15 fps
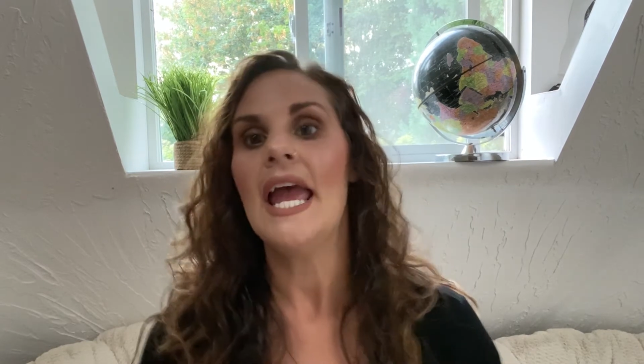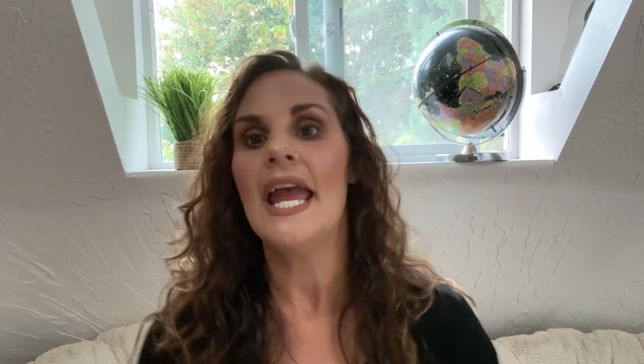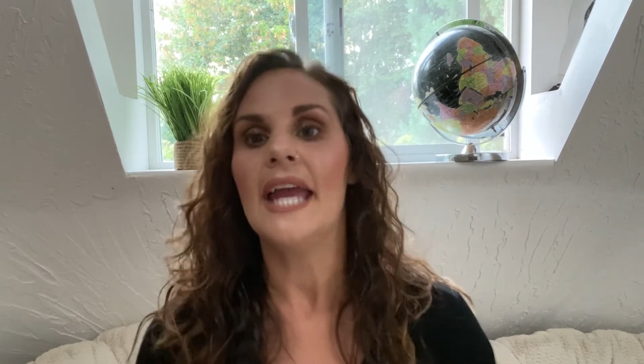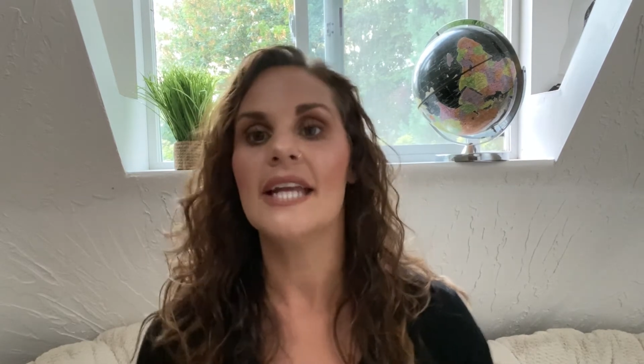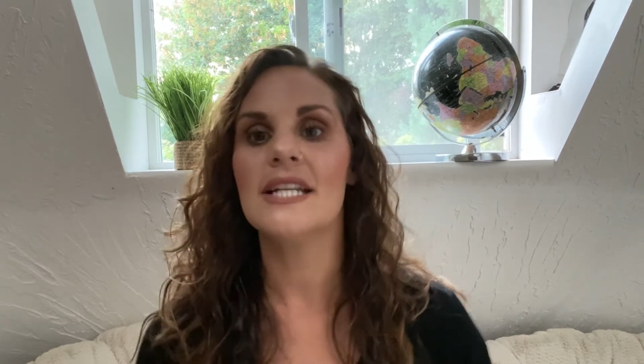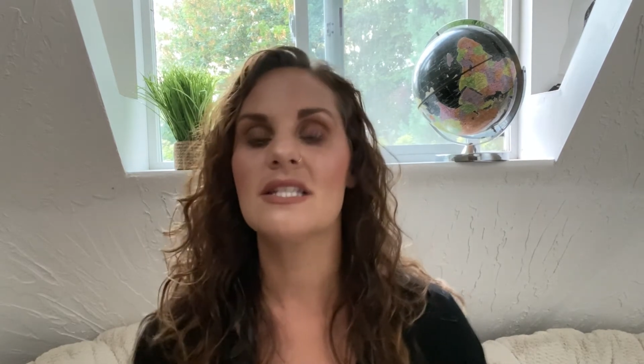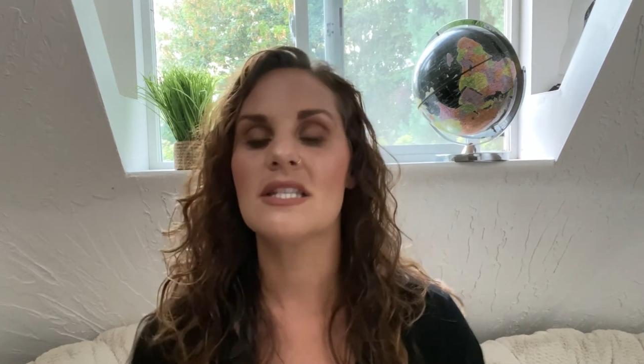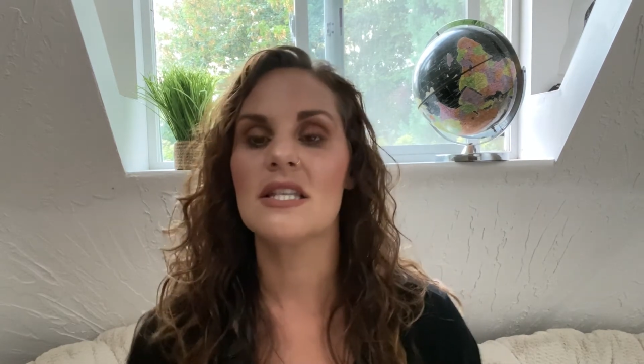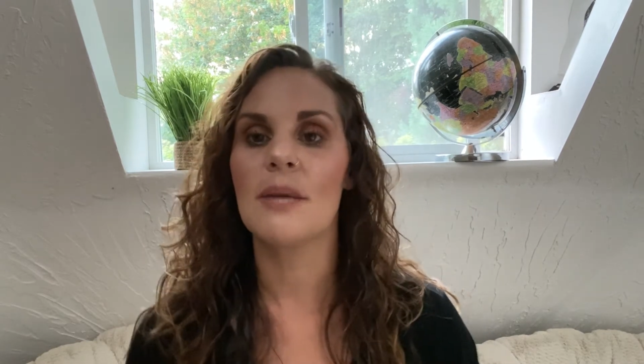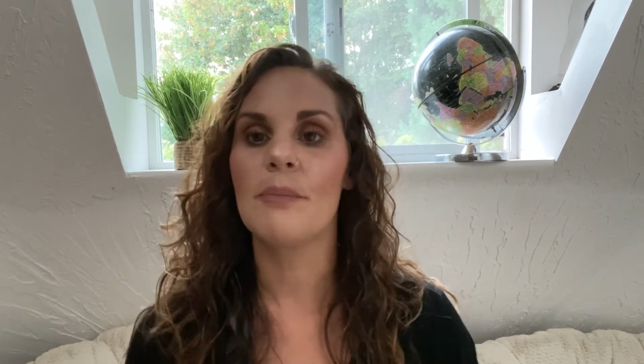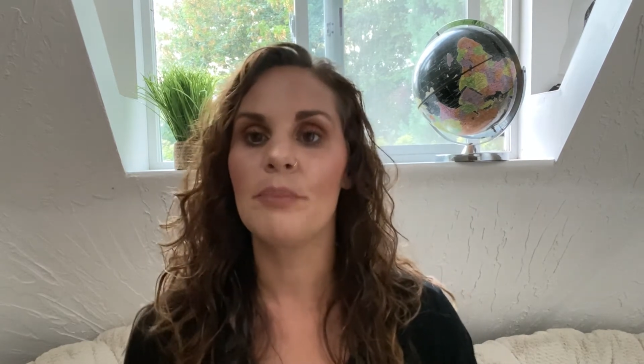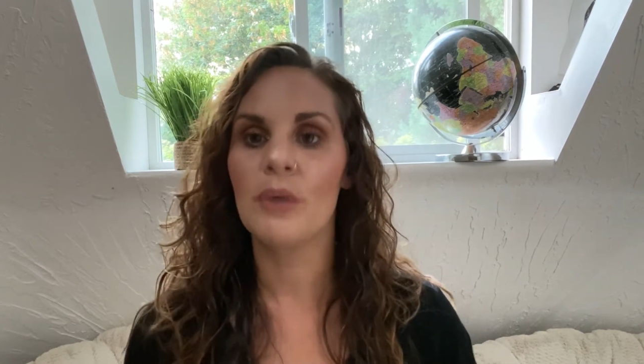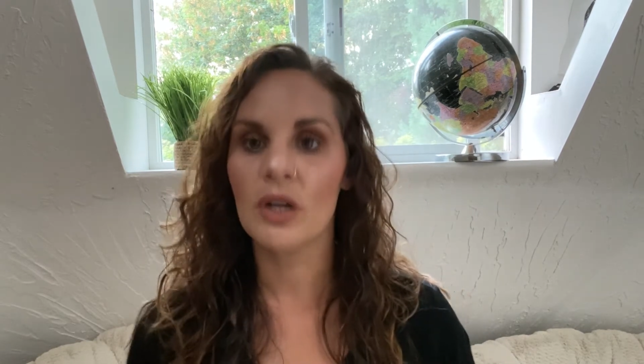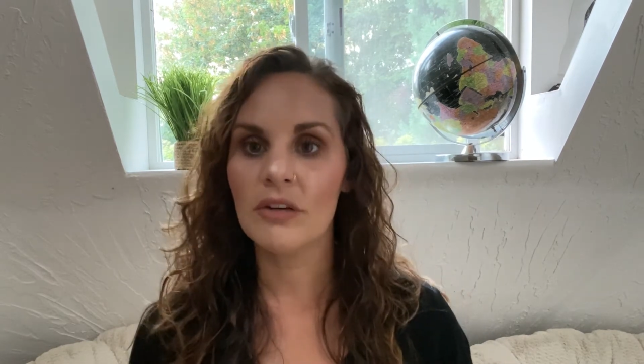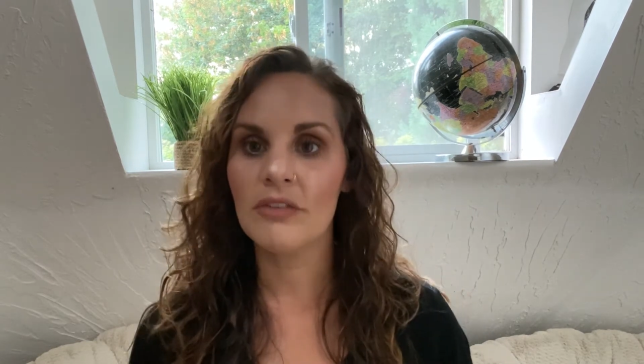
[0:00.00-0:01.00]
It's the
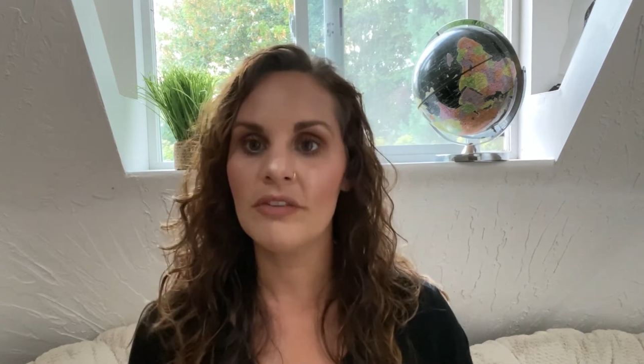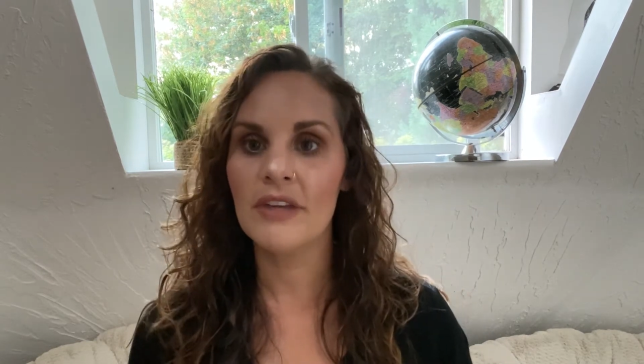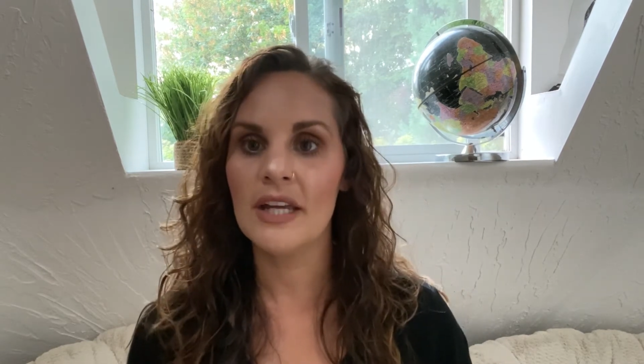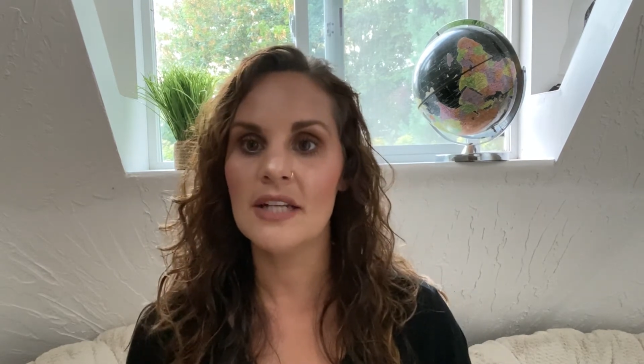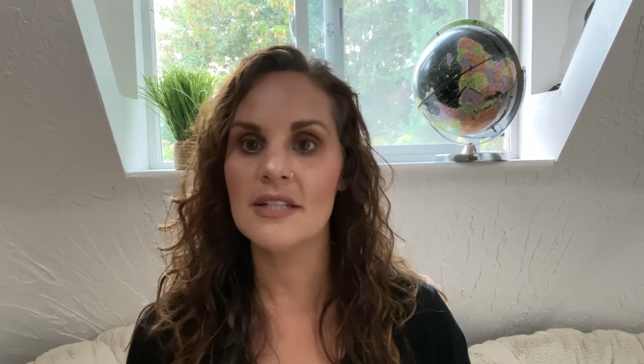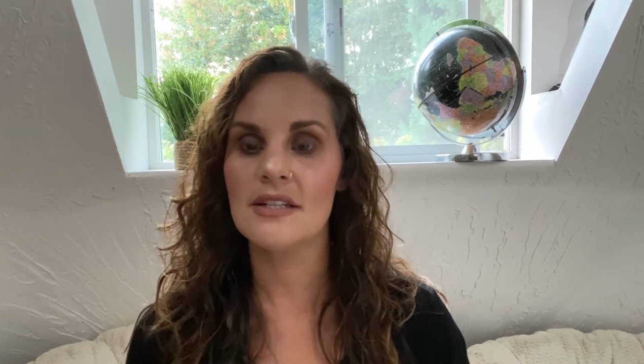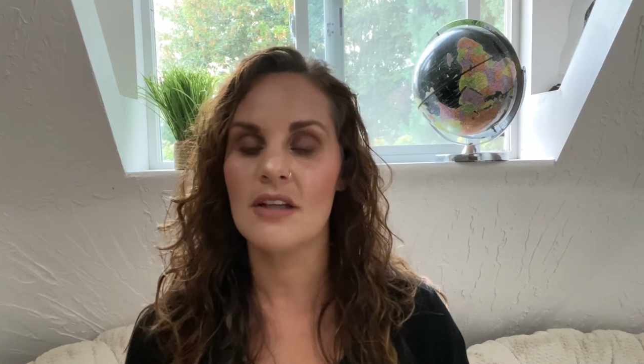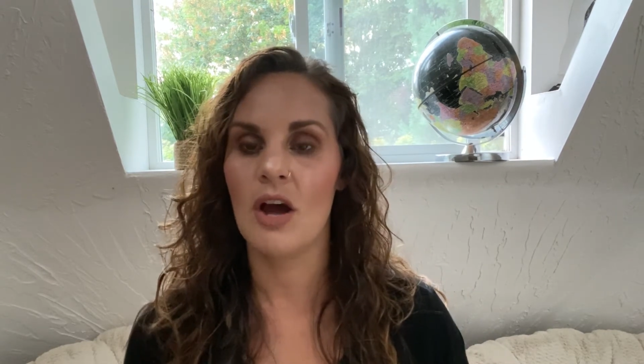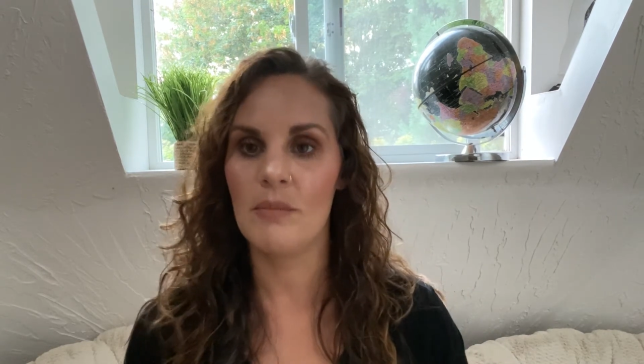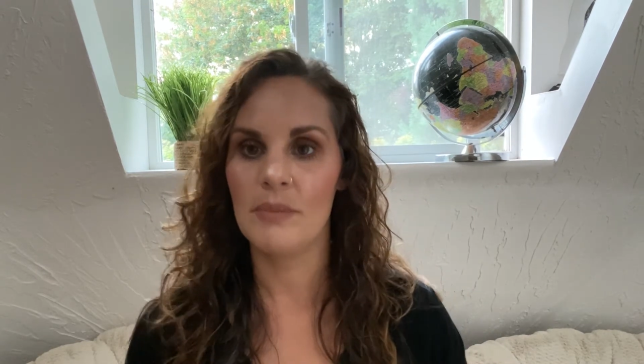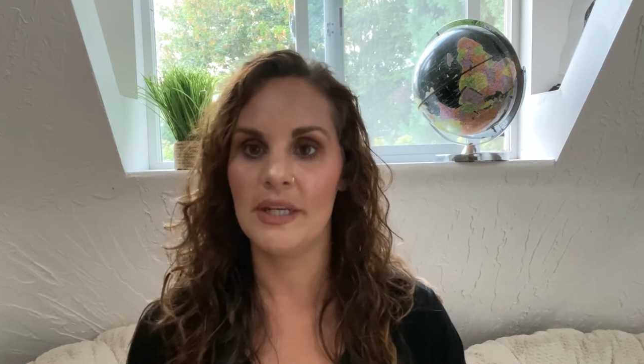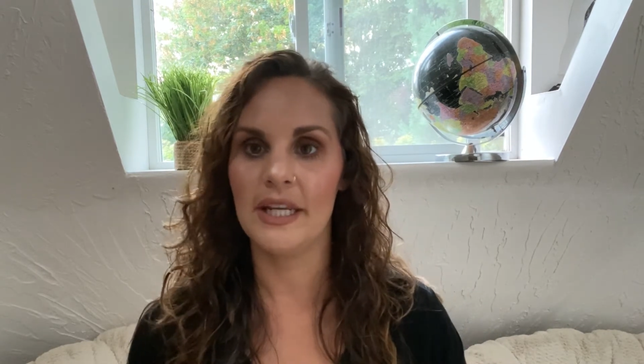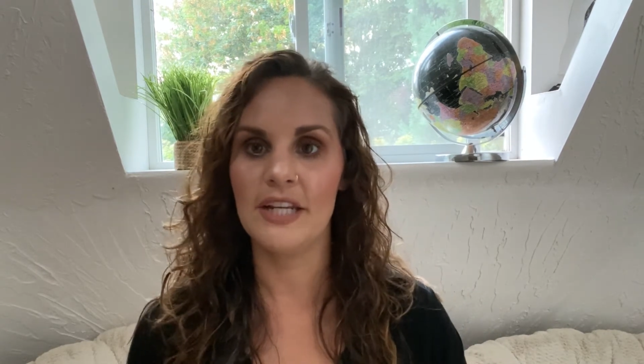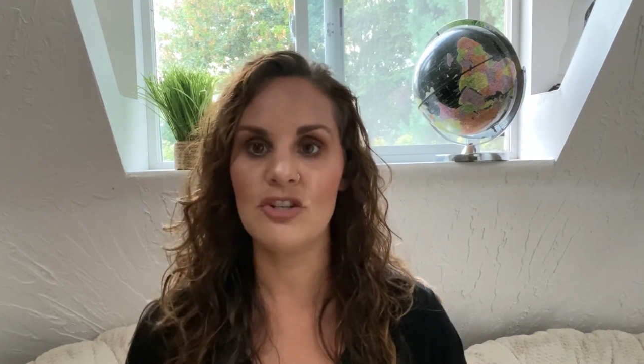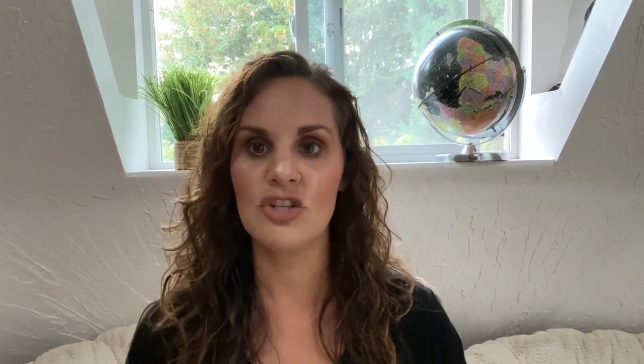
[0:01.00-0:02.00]
perfect
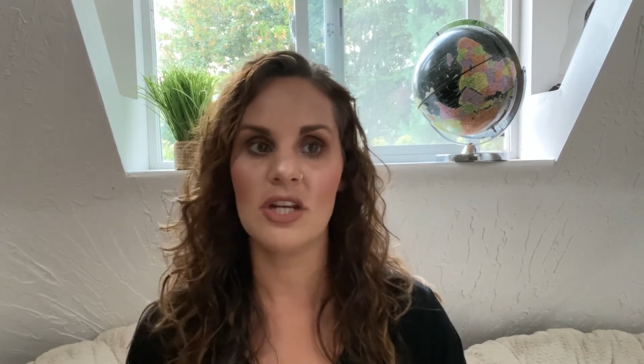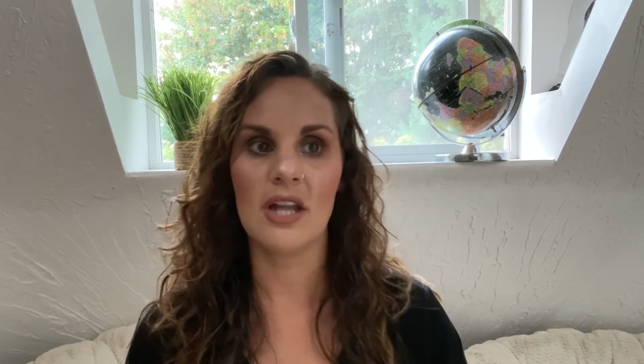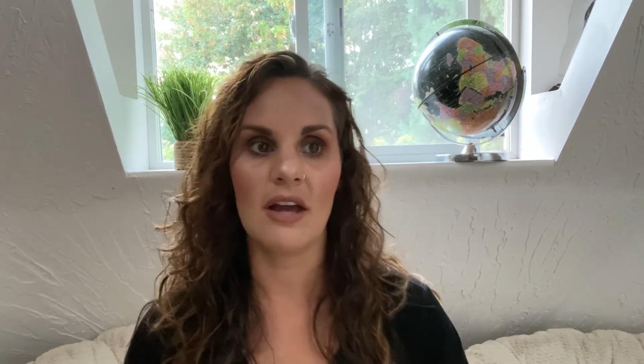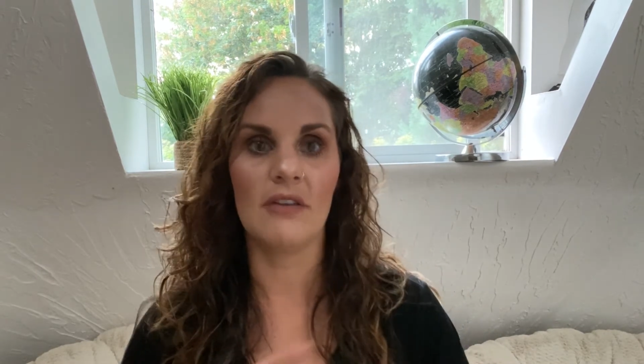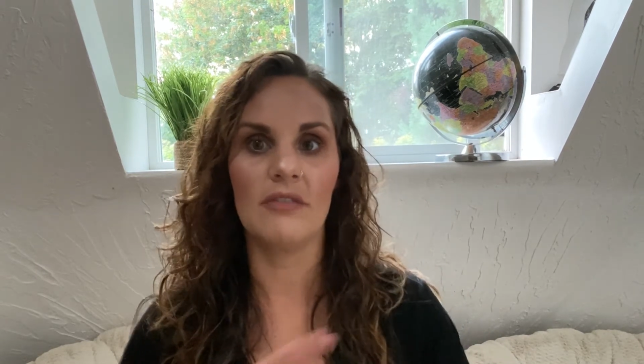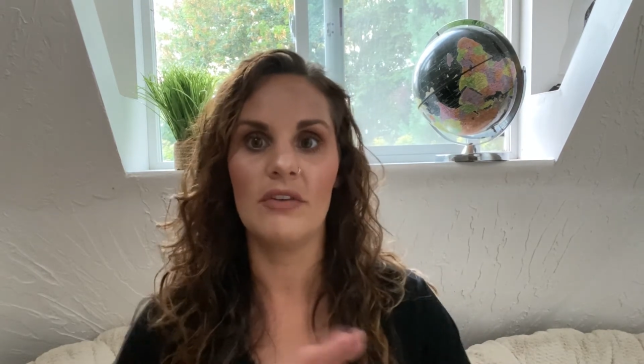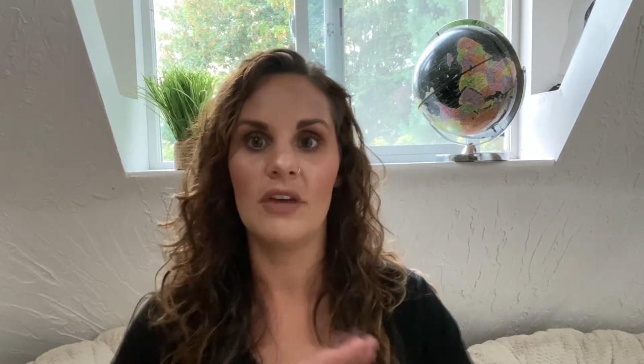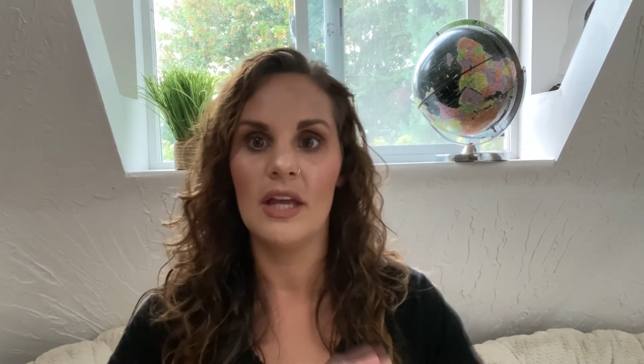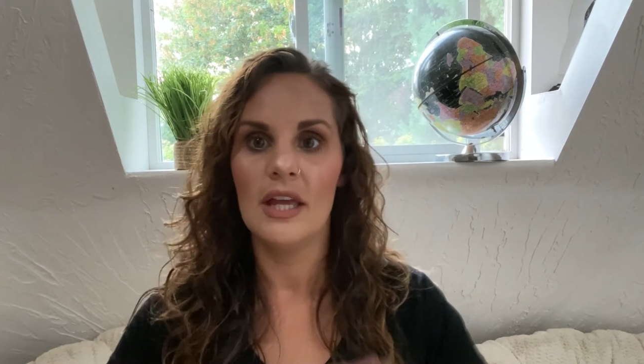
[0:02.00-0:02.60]
combination of